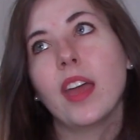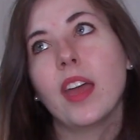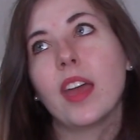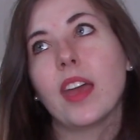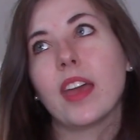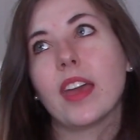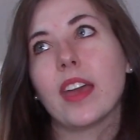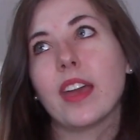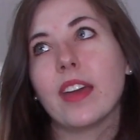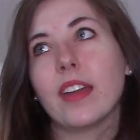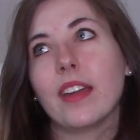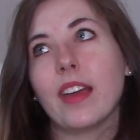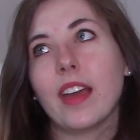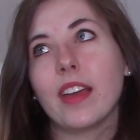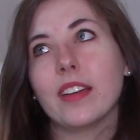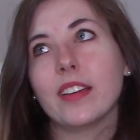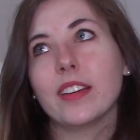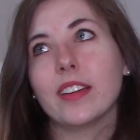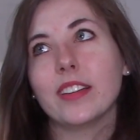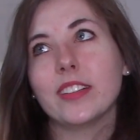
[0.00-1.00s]
And
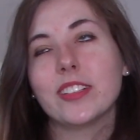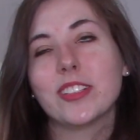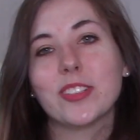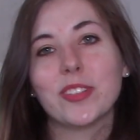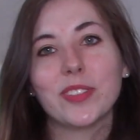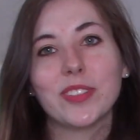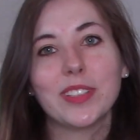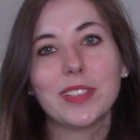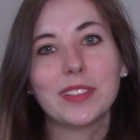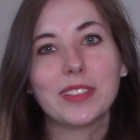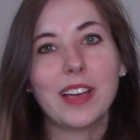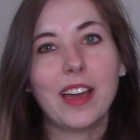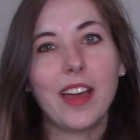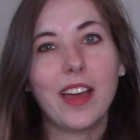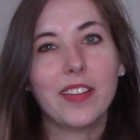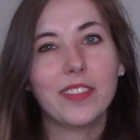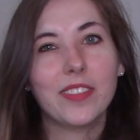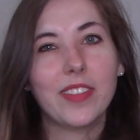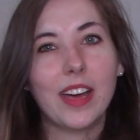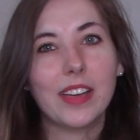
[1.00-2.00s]
I just don't think
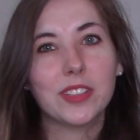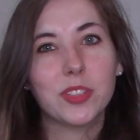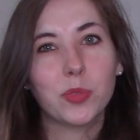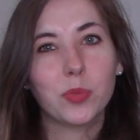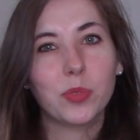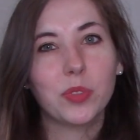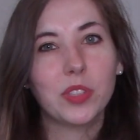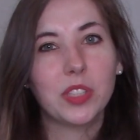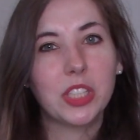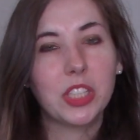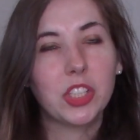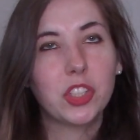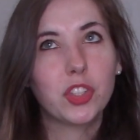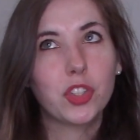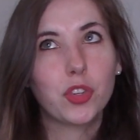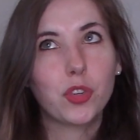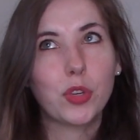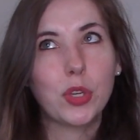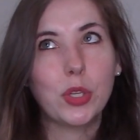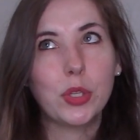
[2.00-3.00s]
that that's really
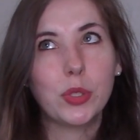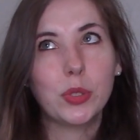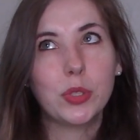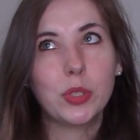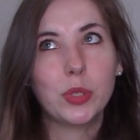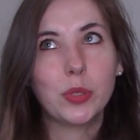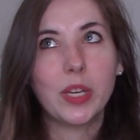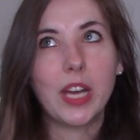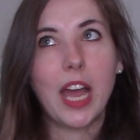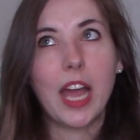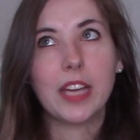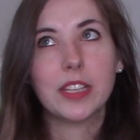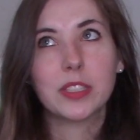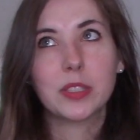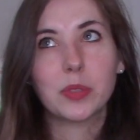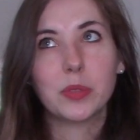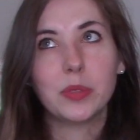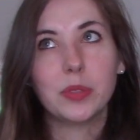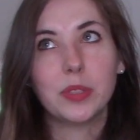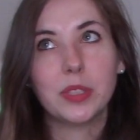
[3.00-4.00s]
true to a high
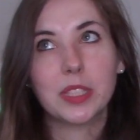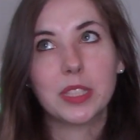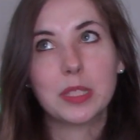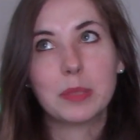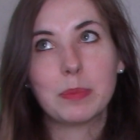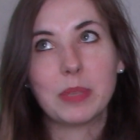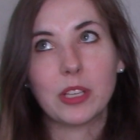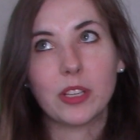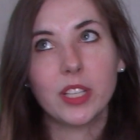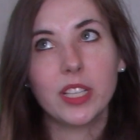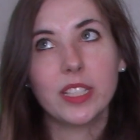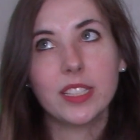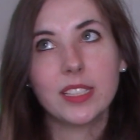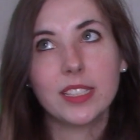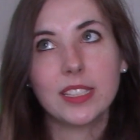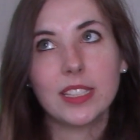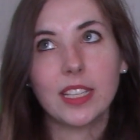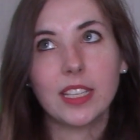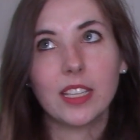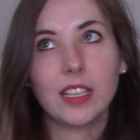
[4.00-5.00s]
school
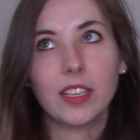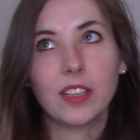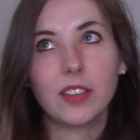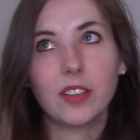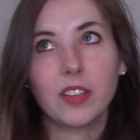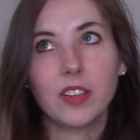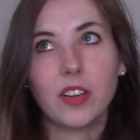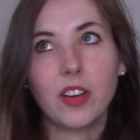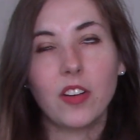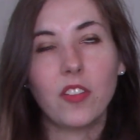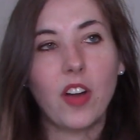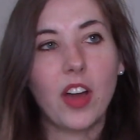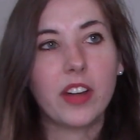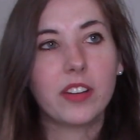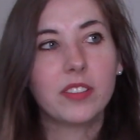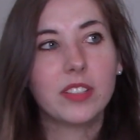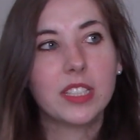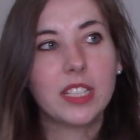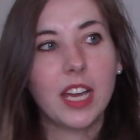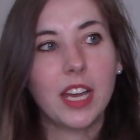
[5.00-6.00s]
experience. Like, a
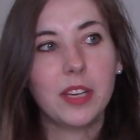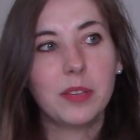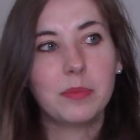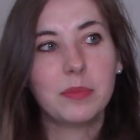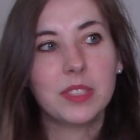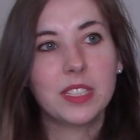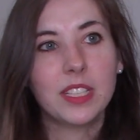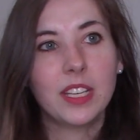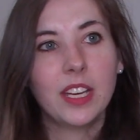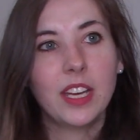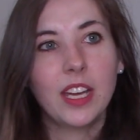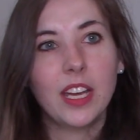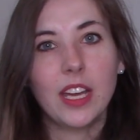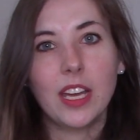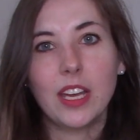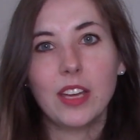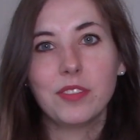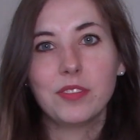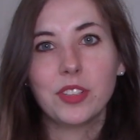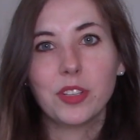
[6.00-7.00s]
lot of the times,
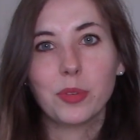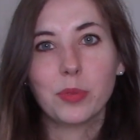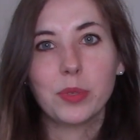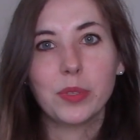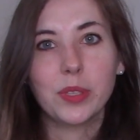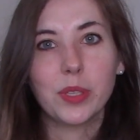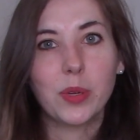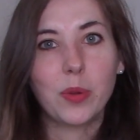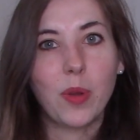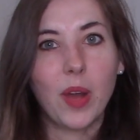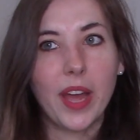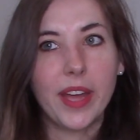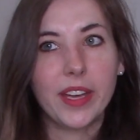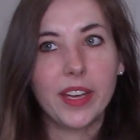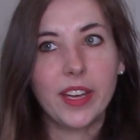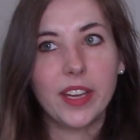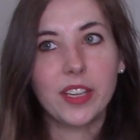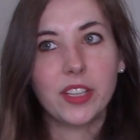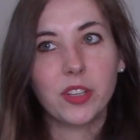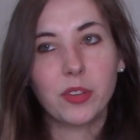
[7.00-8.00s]
if you're really
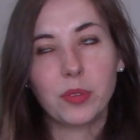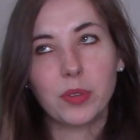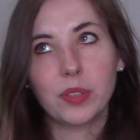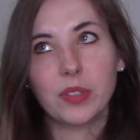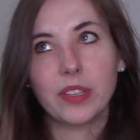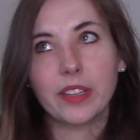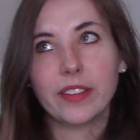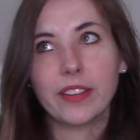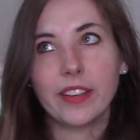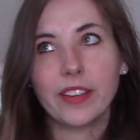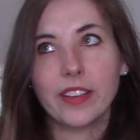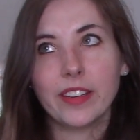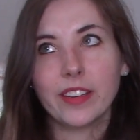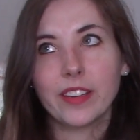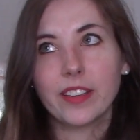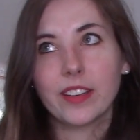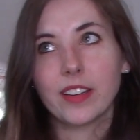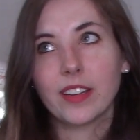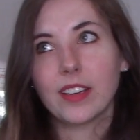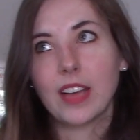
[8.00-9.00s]
quiet and you're really
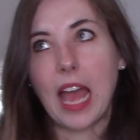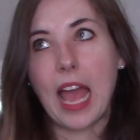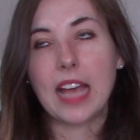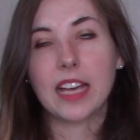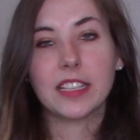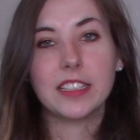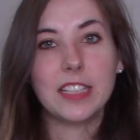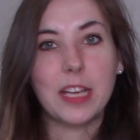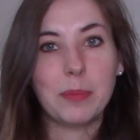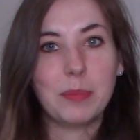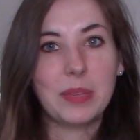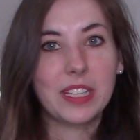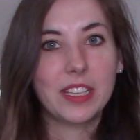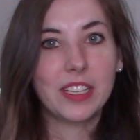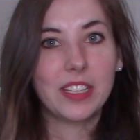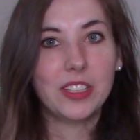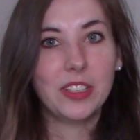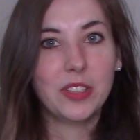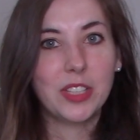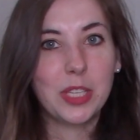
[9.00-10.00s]
like
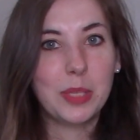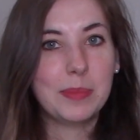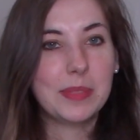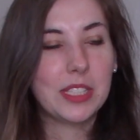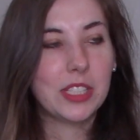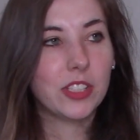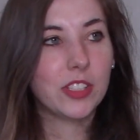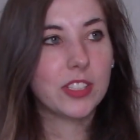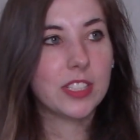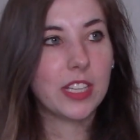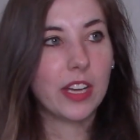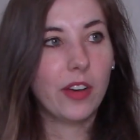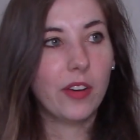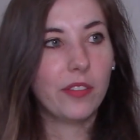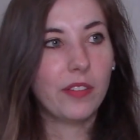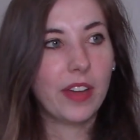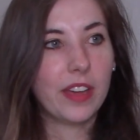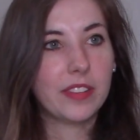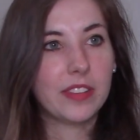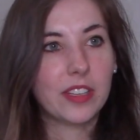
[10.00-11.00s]
academic and you keep to
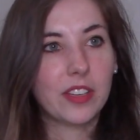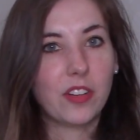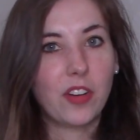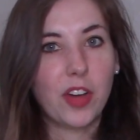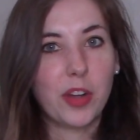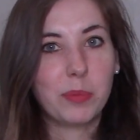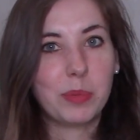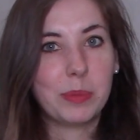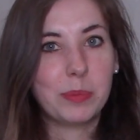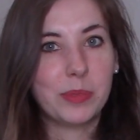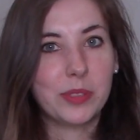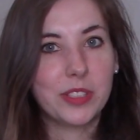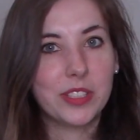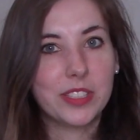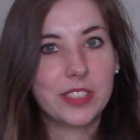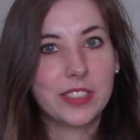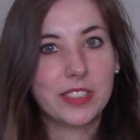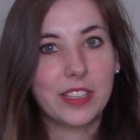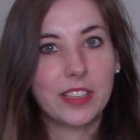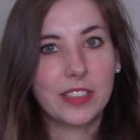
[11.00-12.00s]
yourself, I think a lot of people
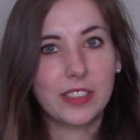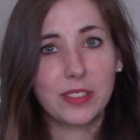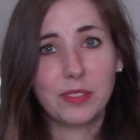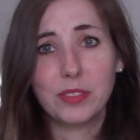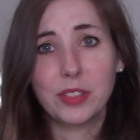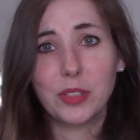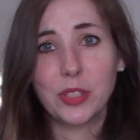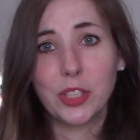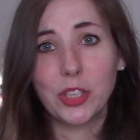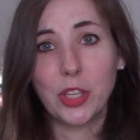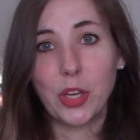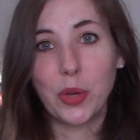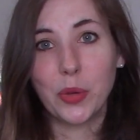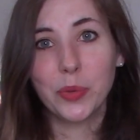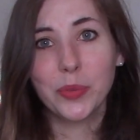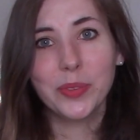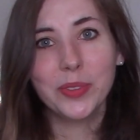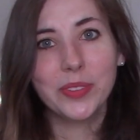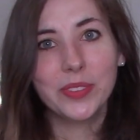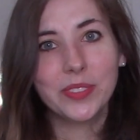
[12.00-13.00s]
just leave you
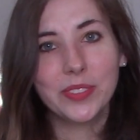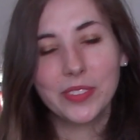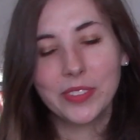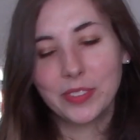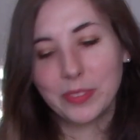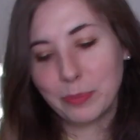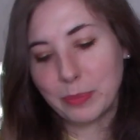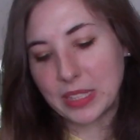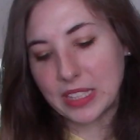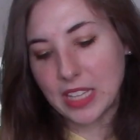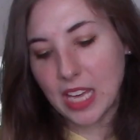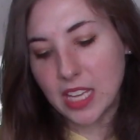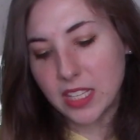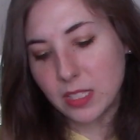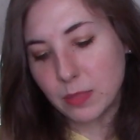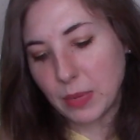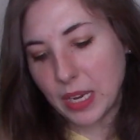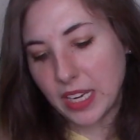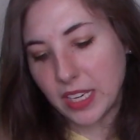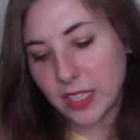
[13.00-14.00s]
alone. But
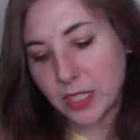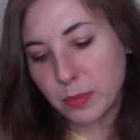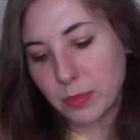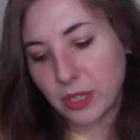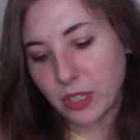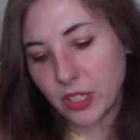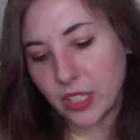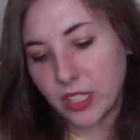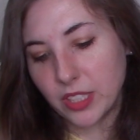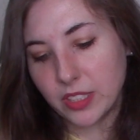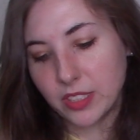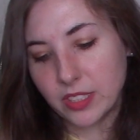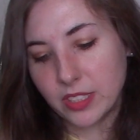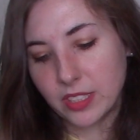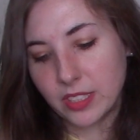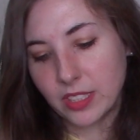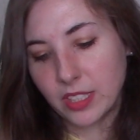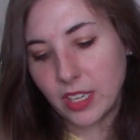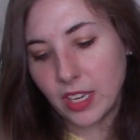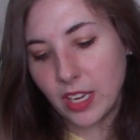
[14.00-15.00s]
that's my experience.